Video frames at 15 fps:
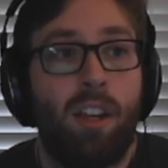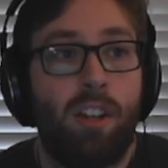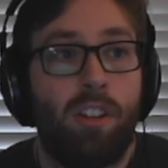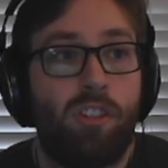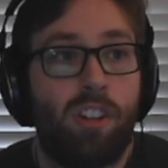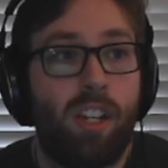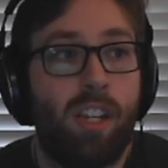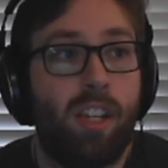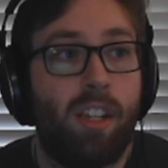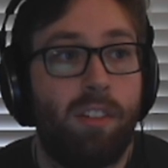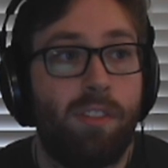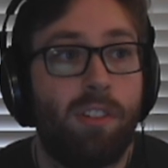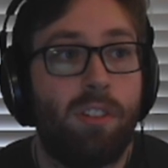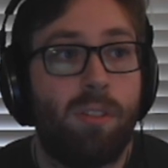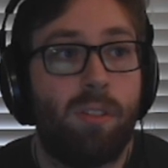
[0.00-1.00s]
she
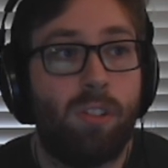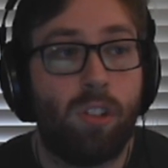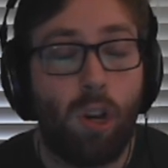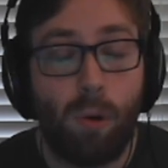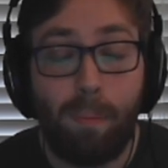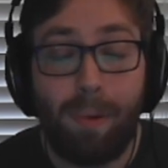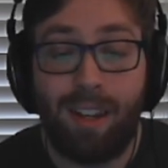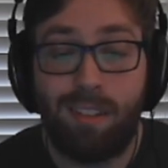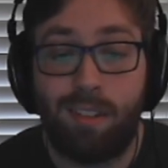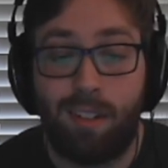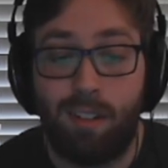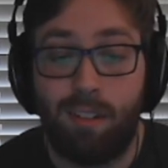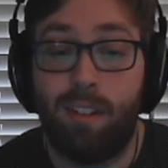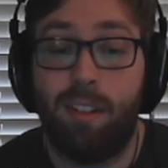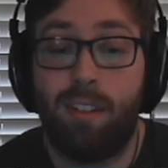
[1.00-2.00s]
is so
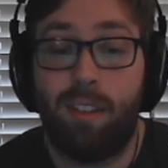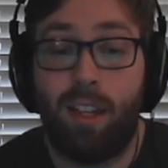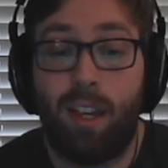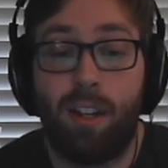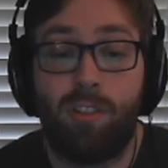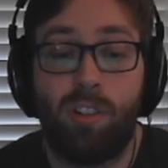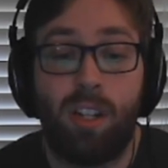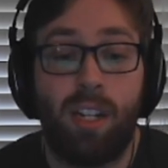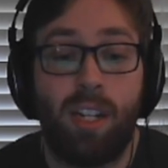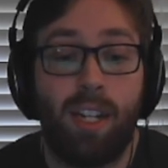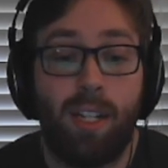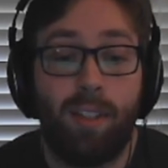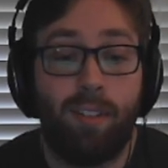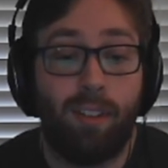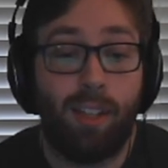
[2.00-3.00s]
busted that she
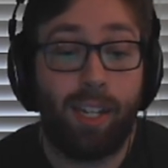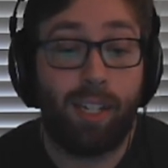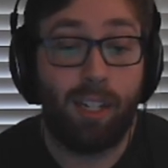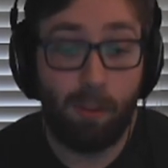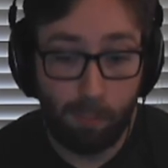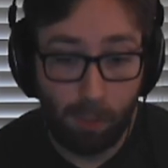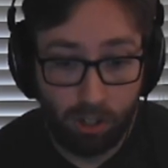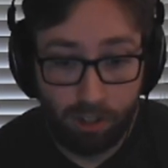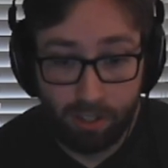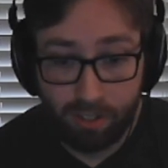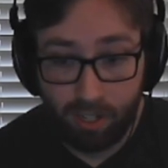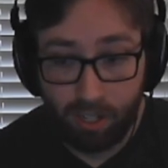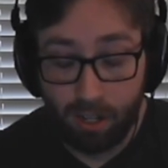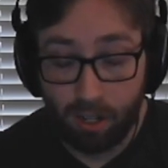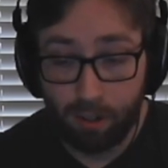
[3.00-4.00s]
needs like an
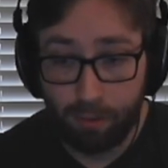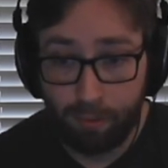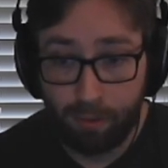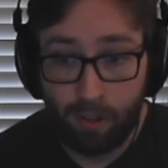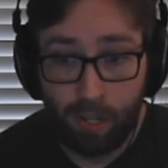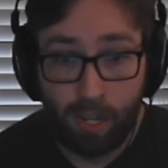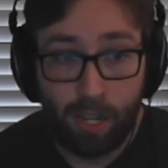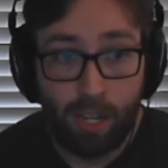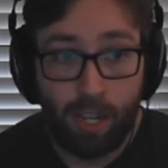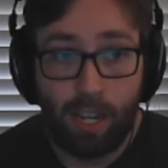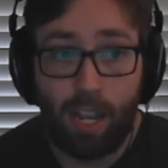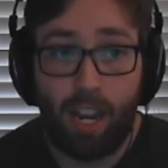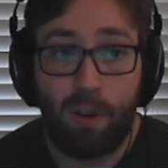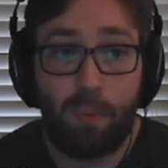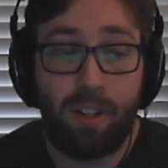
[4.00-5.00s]
emergency nerf,
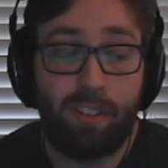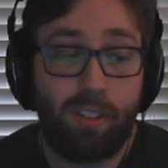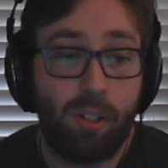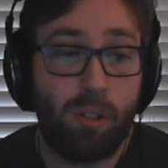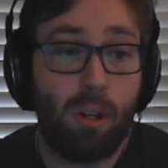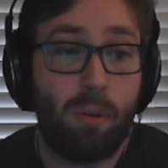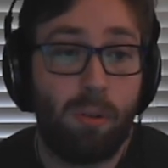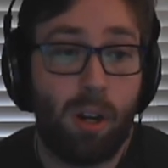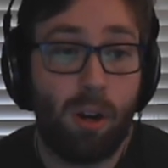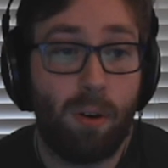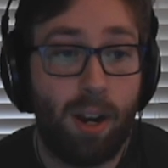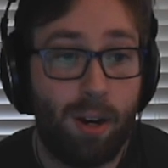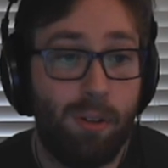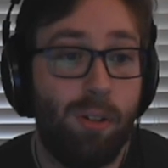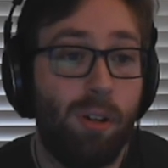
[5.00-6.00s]
and we still don't know
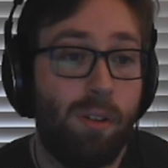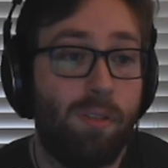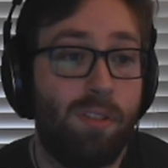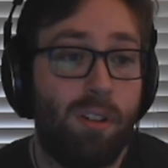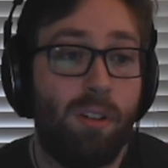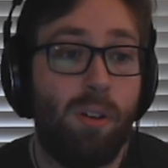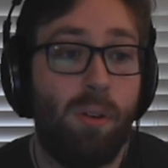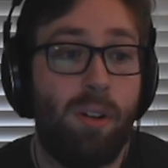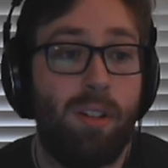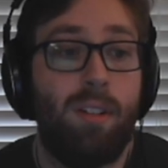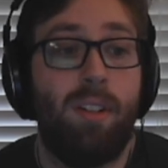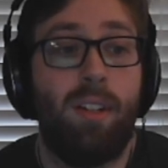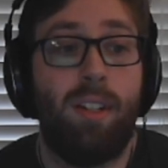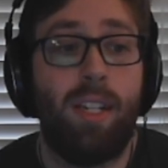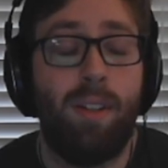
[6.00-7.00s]
how nerfs are going
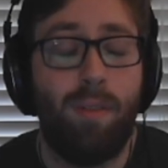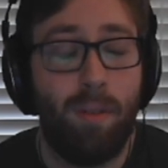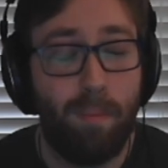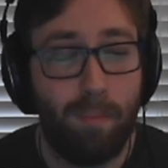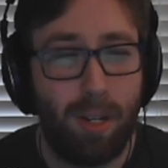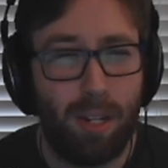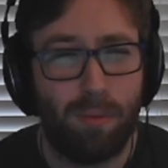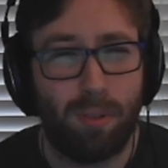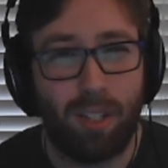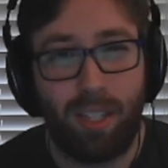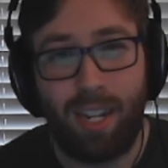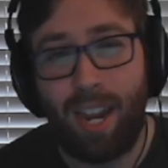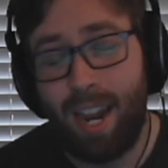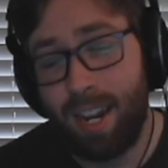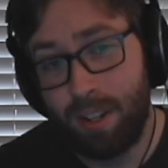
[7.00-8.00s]
to even be
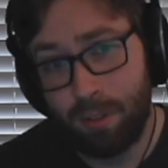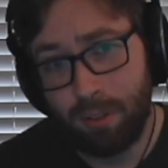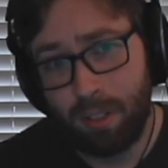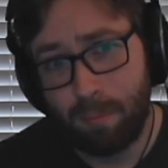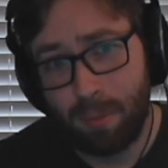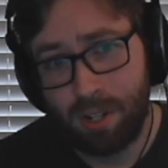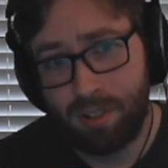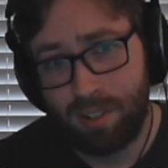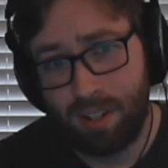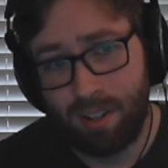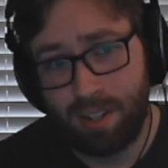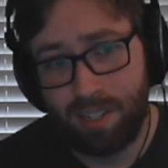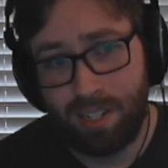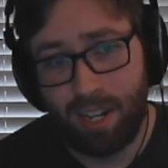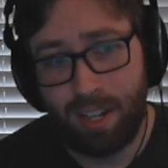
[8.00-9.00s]
really handled in
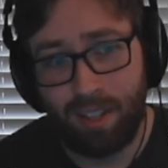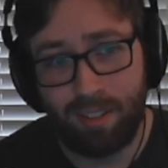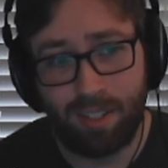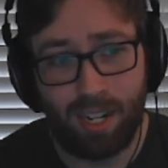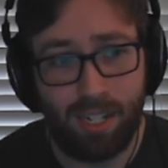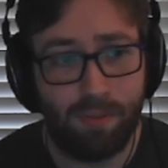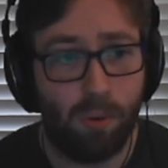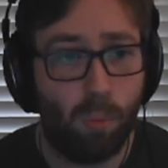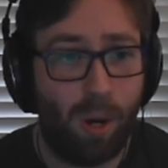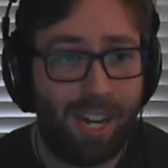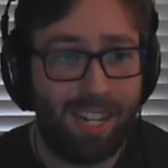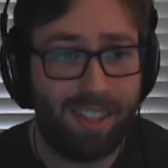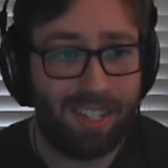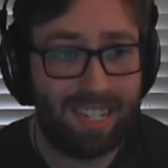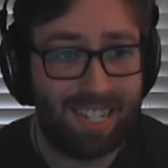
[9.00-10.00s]
Mercenaries yet. It's kind of a
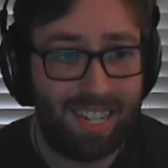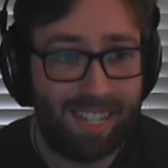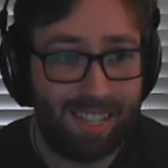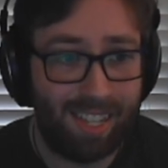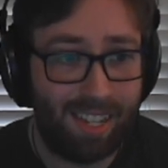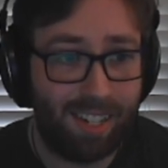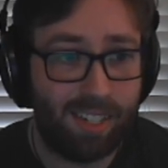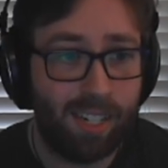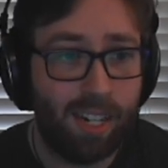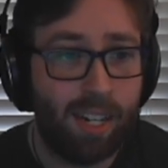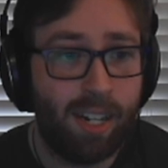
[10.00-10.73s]
wait and see thing.